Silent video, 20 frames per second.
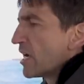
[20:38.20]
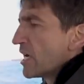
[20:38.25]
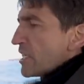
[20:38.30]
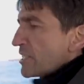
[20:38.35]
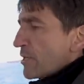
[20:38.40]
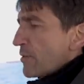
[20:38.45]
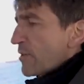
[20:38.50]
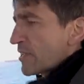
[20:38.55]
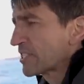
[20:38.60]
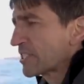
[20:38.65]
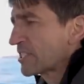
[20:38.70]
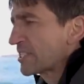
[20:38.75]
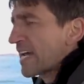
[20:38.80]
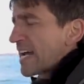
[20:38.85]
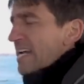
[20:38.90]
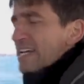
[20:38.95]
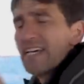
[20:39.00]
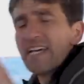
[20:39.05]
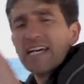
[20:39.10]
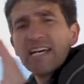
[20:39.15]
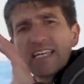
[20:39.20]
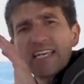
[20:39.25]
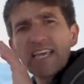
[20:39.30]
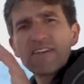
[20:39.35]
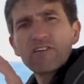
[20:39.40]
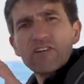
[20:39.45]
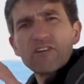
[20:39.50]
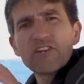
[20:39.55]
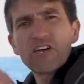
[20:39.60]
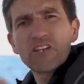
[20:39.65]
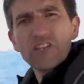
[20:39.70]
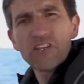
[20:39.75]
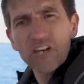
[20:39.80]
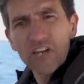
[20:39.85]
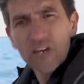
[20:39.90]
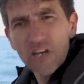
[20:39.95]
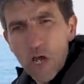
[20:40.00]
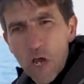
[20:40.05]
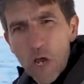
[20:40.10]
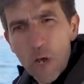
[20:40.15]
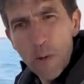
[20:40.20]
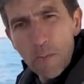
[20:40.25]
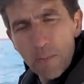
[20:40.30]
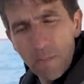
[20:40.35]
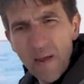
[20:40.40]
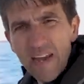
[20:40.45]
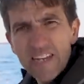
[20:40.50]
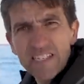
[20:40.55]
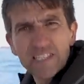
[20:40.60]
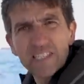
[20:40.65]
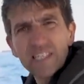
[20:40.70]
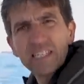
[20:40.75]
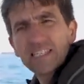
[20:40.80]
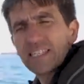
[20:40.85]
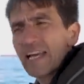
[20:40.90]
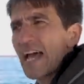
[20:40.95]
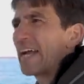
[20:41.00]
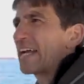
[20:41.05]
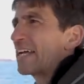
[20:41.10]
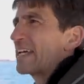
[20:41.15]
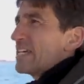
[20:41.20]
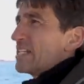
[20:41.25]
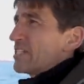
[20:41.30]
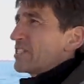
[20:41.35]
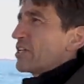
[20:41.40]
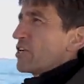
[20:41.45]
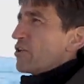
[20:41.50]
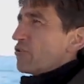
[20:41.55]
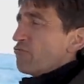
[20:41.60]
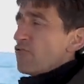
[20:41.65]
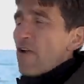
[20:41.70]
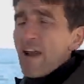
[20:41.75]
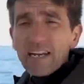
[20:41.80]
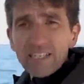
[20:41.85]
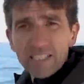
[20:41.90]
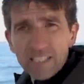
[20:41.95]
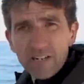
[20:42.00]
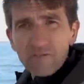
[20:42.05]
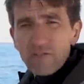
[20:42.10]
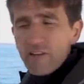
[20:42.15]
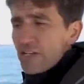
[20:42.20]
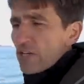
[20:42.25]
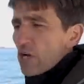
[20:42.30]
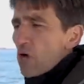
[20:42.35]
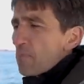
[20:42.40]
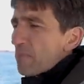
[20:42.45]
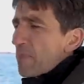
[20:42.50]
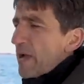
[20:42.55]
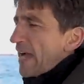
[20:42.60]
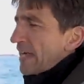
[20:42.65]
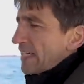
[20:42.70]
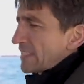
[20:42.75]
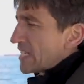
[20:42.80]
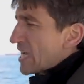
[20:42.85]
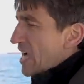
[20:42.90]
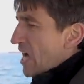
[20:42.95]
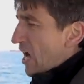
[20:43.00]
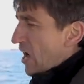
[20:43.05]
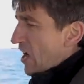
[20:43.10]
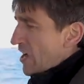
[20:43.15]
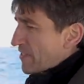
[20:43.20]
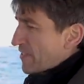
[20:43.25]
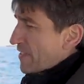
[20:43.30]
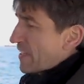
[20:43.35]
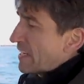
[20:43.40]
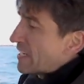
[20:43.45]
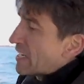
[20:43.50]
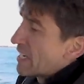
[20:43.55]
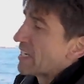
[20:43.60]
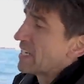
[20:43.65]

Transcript: So as I say, given that the base tank is relatively compact, I think